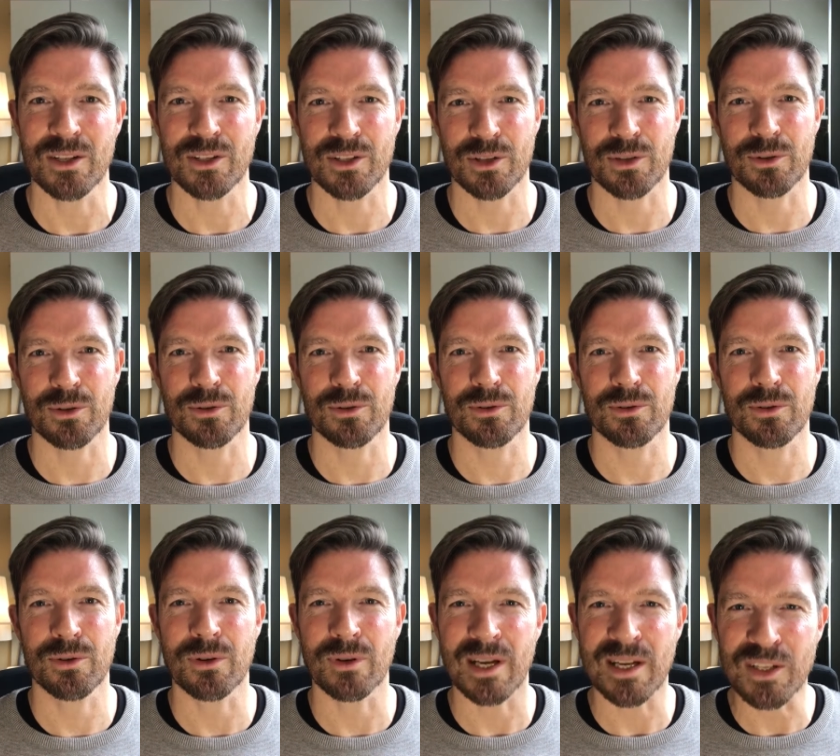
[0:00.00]

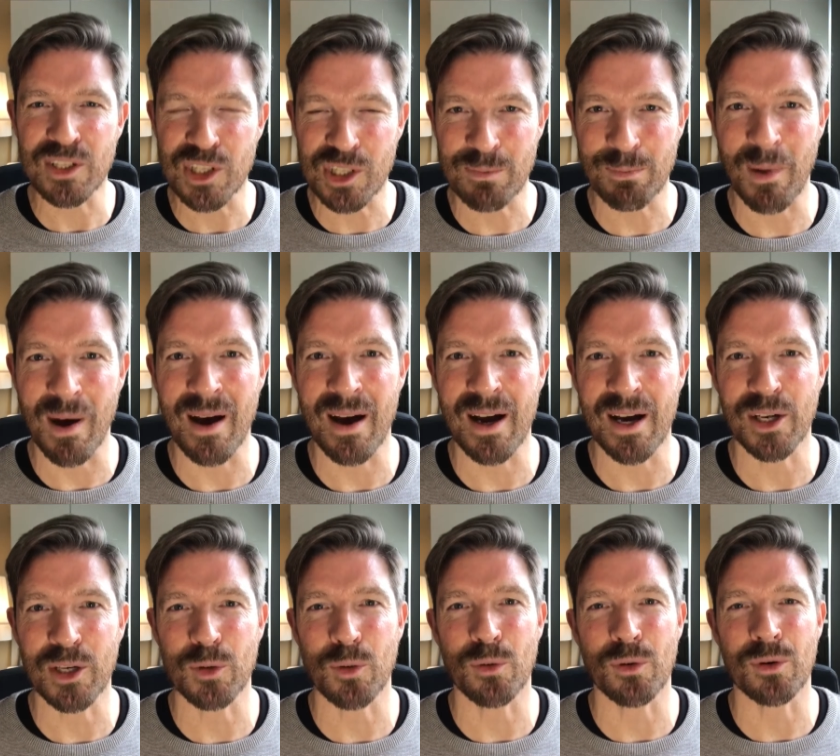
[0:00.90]
to inspire
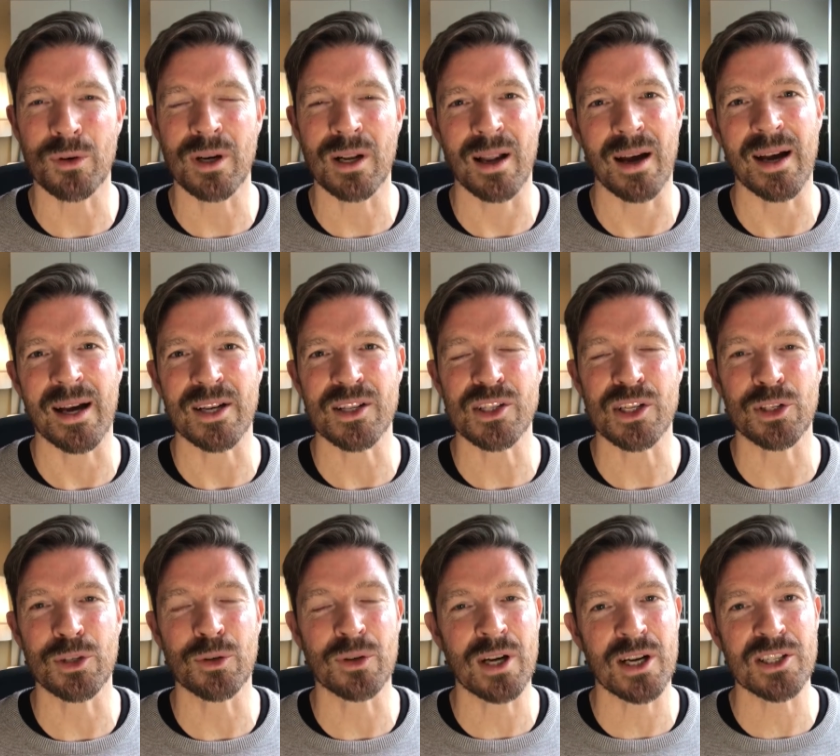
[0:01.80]
your clients and
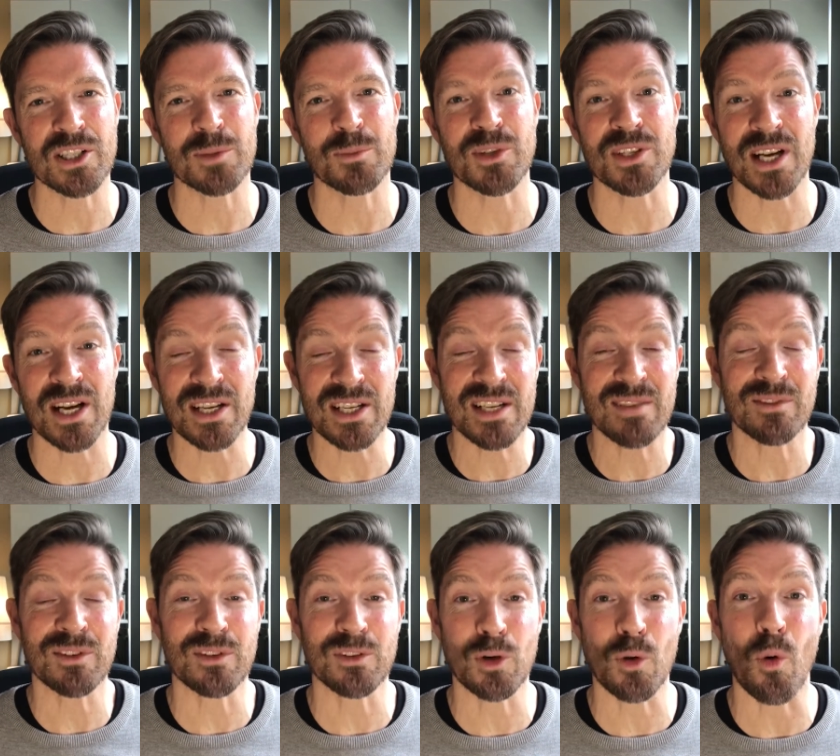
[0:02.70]
your customers and
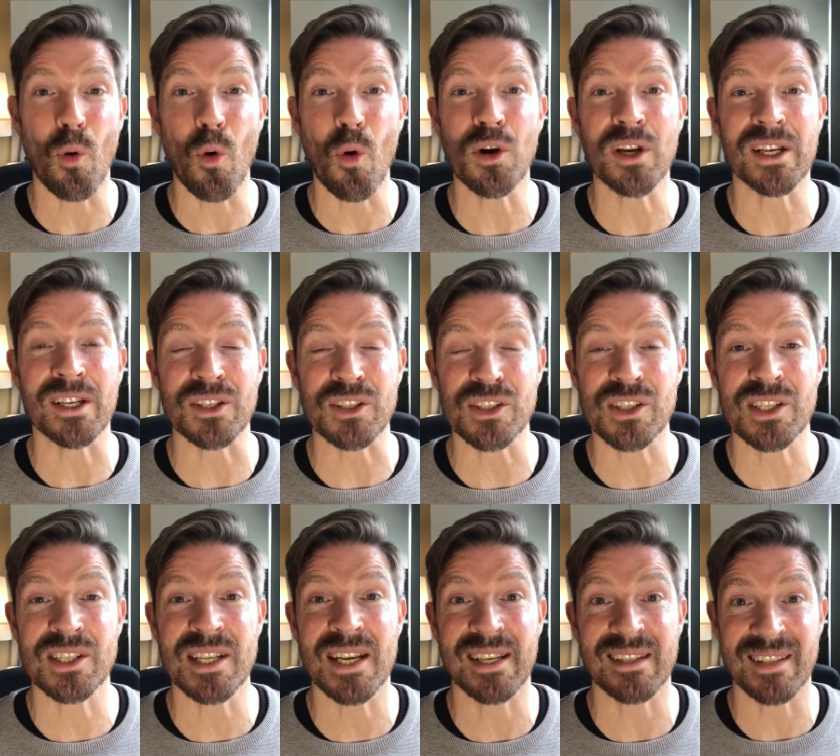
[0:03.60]
even your audience
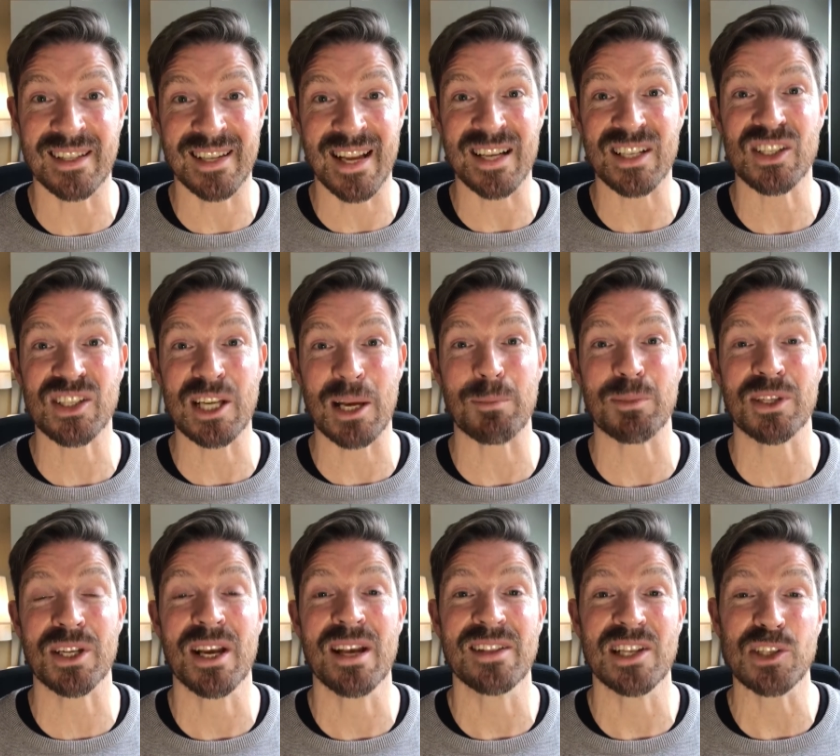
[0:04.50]
to take the next
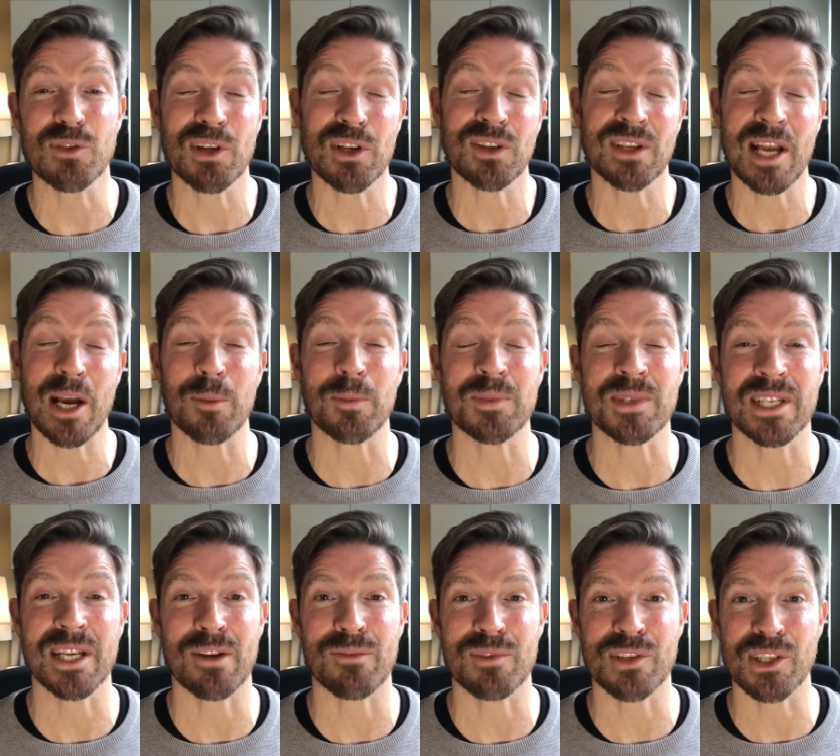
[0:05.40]
steps. That's really going to help them to
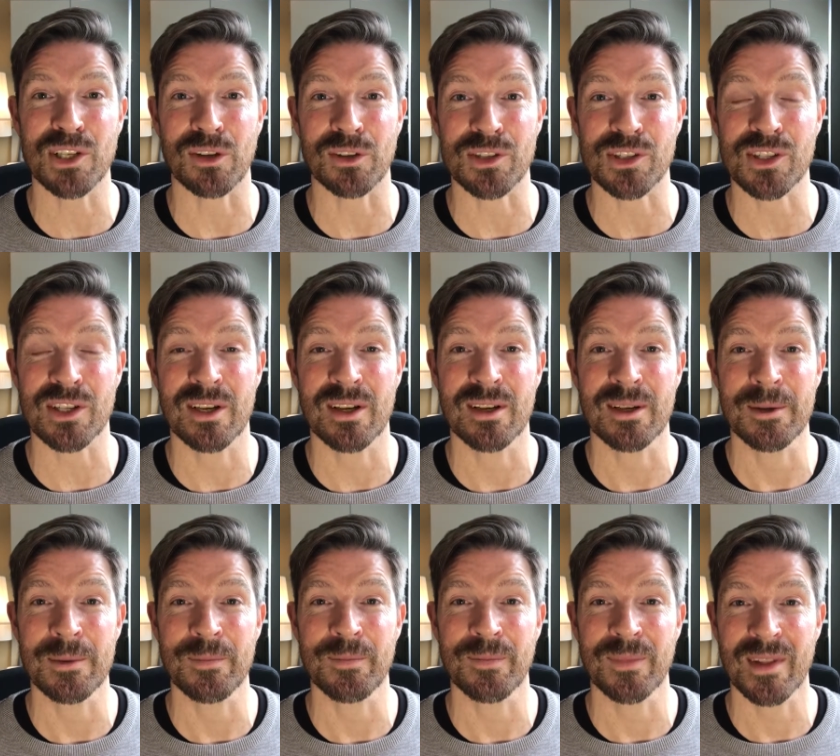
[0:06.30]
get results.
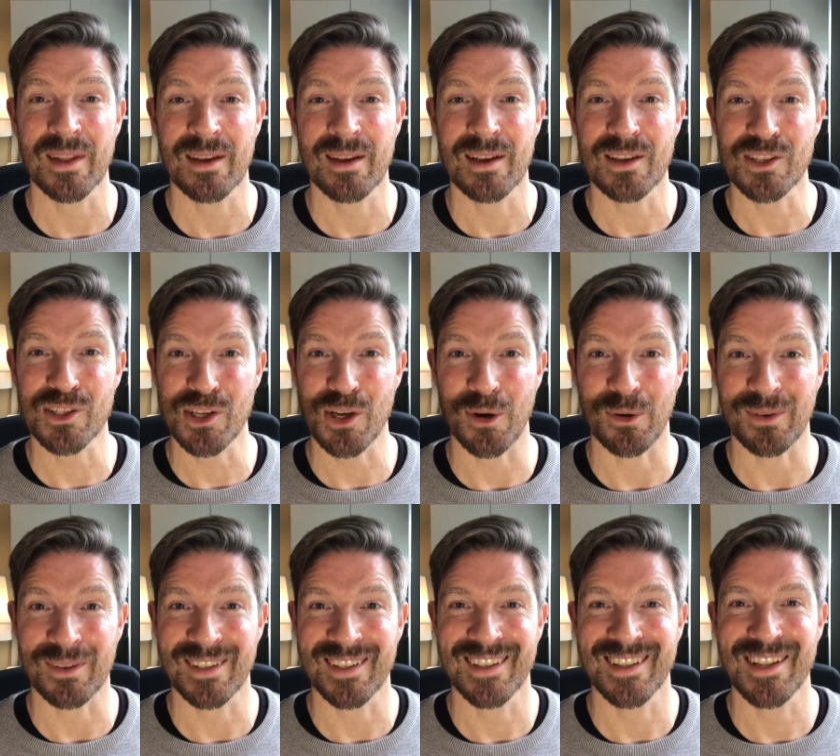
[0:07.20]
So
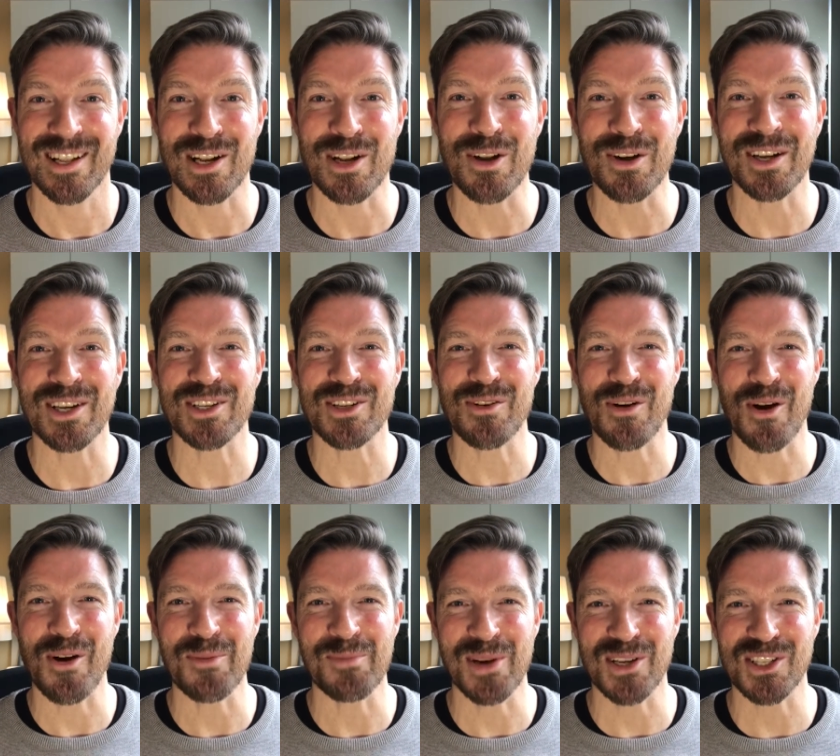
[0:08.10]
look at your
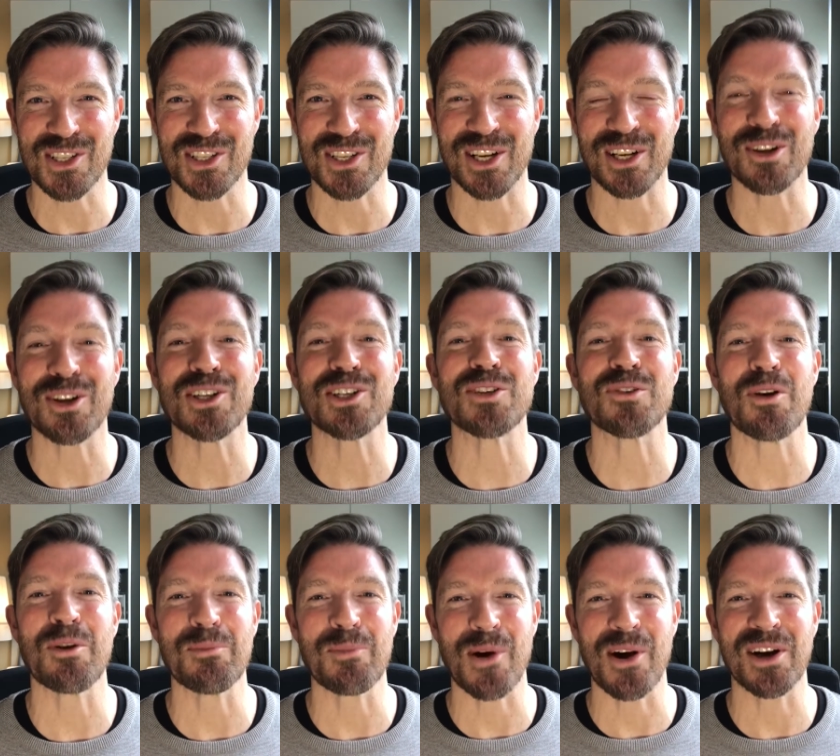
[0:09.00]
own messaging, look at
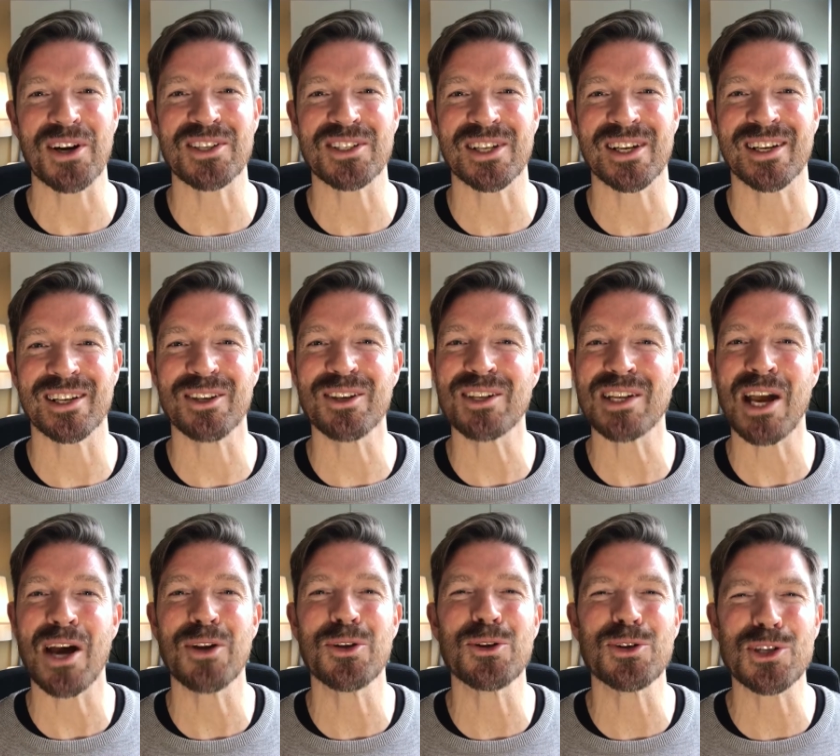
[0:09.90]
your own marketing, look at
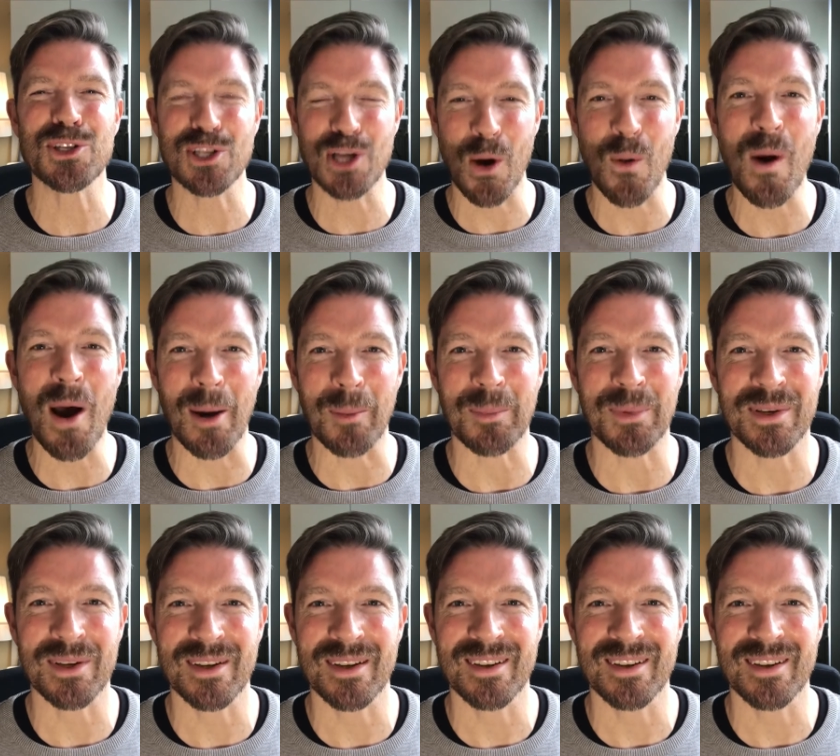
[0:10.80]
how you show up